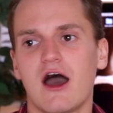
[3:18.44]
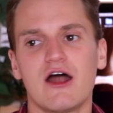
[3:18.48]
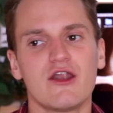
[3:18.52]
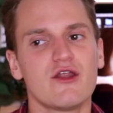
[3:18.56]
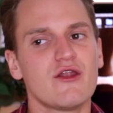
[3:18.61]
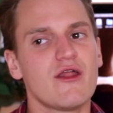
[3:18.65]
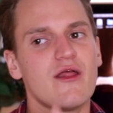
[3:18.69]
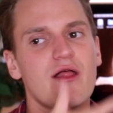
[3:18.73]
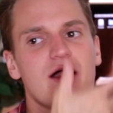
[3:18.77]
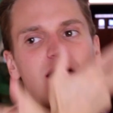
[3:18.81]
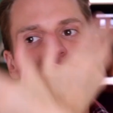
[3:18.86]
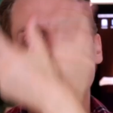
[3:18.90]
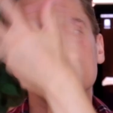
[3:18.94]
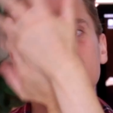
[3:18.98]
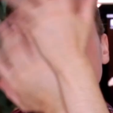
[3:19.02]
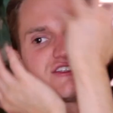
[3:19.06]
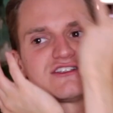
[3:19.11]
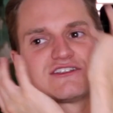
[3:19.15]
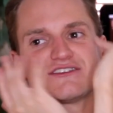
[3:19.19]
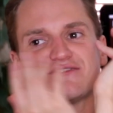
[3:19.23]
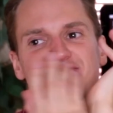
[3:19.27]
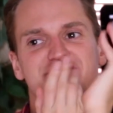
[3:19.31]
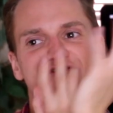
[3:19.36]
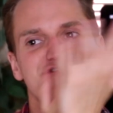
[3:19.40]
I don't know, that's
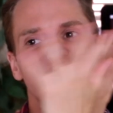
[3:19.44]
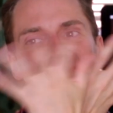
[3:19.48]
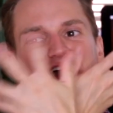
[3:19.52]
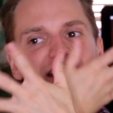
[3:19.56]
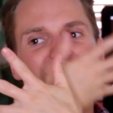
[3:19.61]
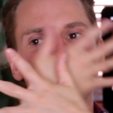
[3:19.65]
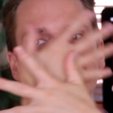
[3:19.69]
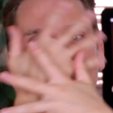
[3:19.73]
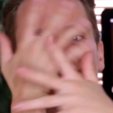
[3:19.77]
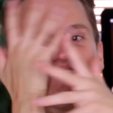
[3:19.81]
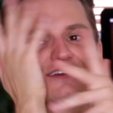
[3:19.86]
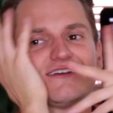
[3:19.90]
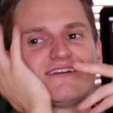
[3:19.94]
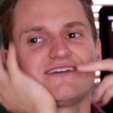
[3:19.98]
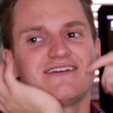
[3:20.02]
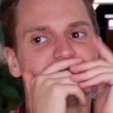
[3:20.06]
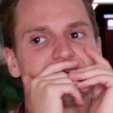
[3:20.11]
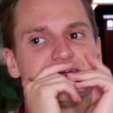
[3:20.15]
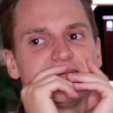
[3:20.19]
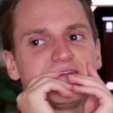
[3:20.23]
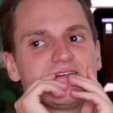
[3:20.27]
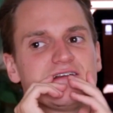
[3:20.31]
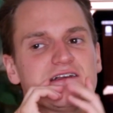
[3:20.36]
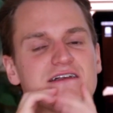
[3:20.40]
just fake.
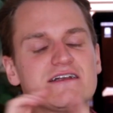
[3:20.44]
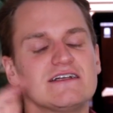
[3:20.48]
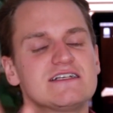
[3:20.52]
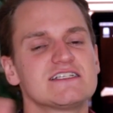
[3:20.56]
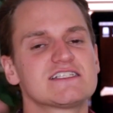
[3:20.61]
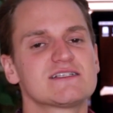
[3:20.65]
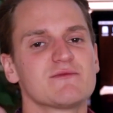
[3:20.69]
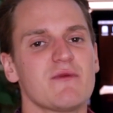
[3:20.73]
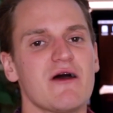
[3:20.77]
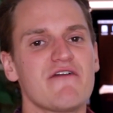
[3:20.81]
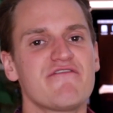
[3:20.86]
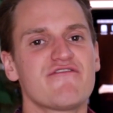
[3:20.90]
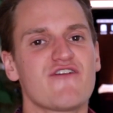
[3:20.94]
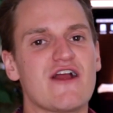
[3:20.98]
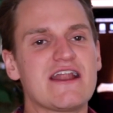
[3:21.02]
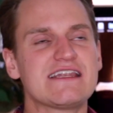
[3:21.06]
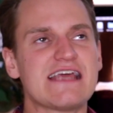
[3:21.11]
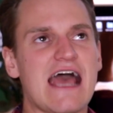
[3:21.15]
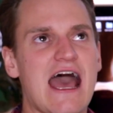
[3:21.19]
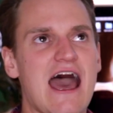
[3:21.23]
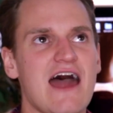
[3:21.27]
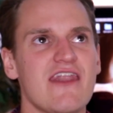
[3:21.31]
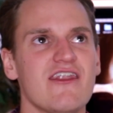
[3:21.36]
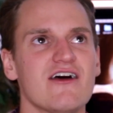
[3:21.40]
So my friend
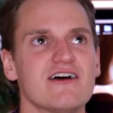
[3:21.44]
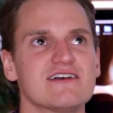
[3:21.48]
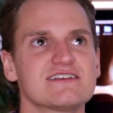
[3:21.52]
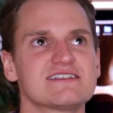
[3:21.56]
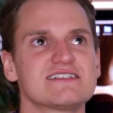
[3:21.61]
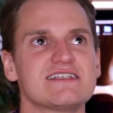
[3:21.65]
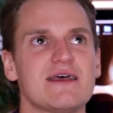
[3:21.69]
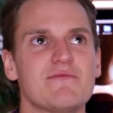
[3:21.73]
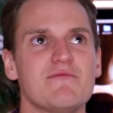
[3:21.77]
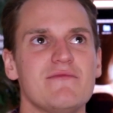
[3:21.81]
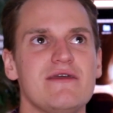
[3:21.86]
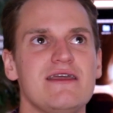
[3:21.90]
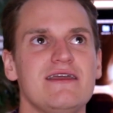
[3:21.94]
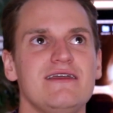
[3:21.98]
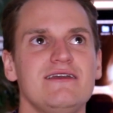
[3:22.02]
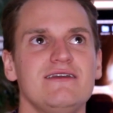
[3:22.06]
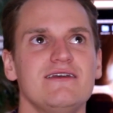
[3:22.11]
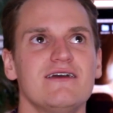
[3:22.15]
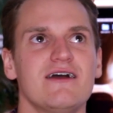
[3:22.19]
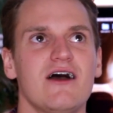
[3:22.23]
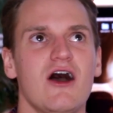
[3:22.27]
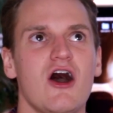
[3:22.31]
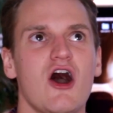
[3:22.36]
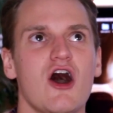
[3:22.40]
Hannah sent
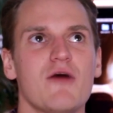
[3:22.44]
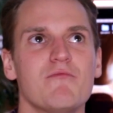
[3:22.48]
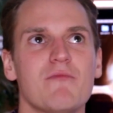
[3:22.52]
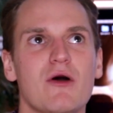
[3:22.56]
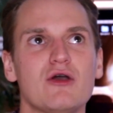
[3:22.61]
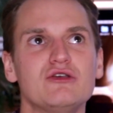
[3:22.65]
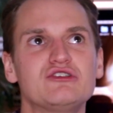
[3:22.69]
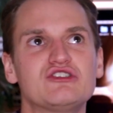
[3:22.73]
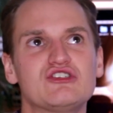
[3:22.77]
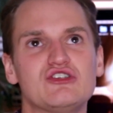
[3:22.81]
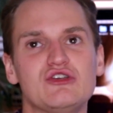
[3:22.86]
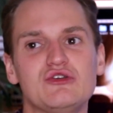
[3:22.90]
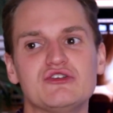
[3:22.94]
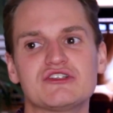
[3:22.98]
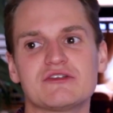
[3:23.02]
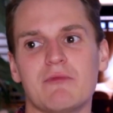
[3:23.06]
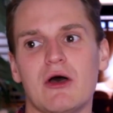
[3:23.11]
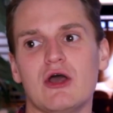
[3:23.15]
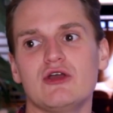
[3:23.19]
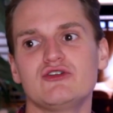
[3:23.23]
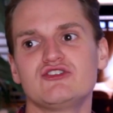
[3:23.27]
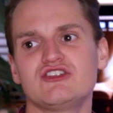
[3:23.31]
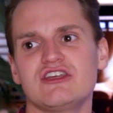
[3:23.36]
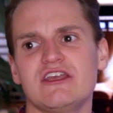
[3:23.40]
me her most used
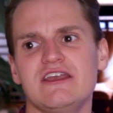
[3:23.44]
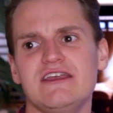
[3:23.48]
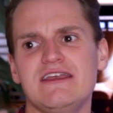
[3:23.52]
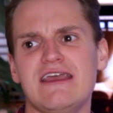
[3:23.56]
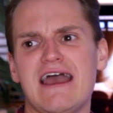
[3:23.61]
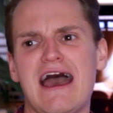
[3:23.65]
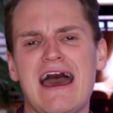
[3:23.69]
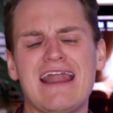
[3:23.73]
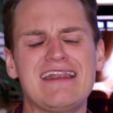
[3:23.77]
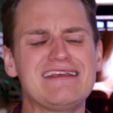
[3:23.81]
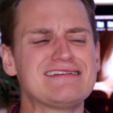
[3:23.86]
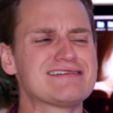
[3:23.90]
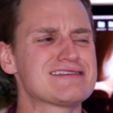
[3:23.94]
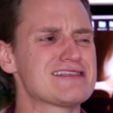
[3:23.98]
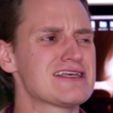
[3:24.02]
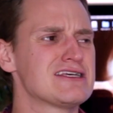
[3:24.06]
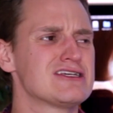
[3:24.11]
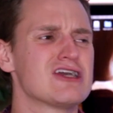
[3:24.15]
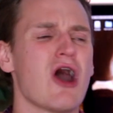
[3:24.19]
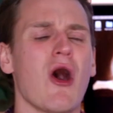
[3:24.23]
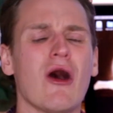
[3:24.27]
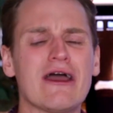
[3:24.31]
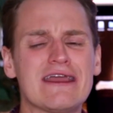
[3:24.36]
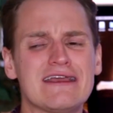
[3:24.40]
emoji, and it's the
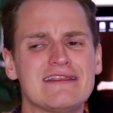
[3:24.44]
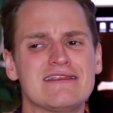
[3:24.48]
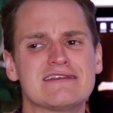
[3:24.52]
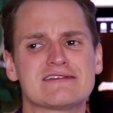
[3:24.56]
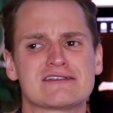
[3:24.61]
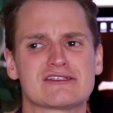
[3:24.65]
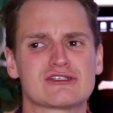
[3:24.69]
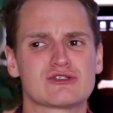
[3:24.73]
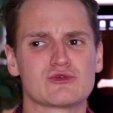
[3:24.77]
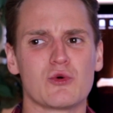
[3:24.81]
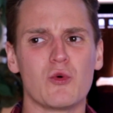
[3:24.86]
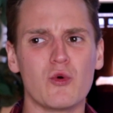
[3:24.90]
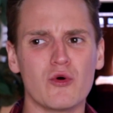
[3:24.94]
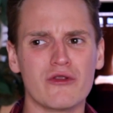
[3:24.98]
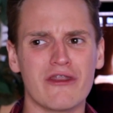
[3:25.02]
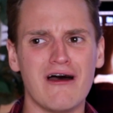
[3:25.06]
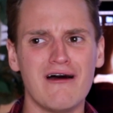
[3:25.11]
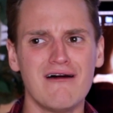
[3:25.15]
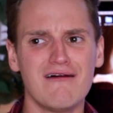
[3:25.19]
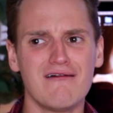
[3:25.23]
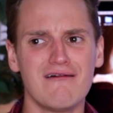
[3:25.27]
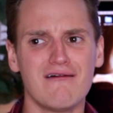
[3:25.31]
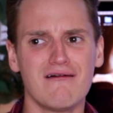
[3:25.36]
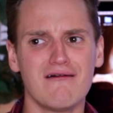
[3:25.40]
guy in the
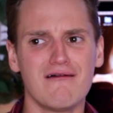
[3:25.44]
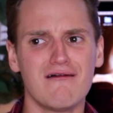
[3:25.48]
sauna.